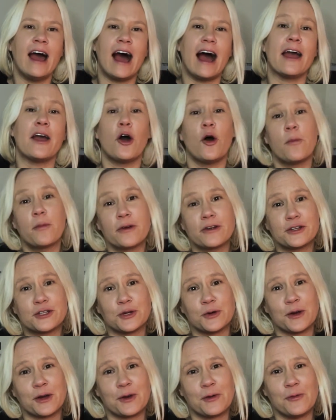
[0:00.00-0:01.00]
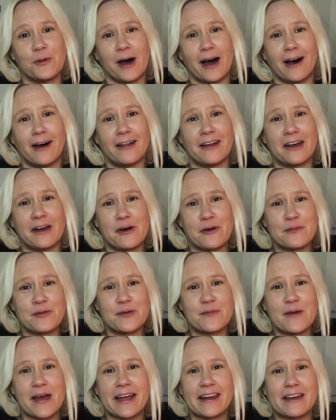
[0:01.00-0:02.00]
I hope you're doing well. I hope
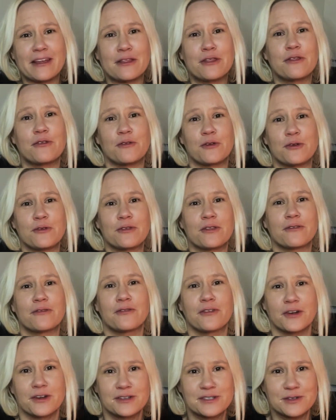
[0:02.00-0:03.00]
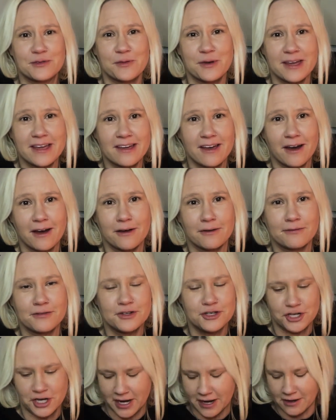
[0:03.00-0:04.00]
you made it through the first week
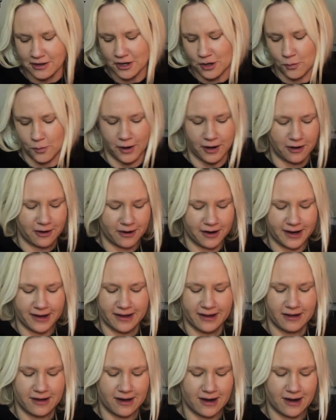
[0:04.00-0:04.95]
of January.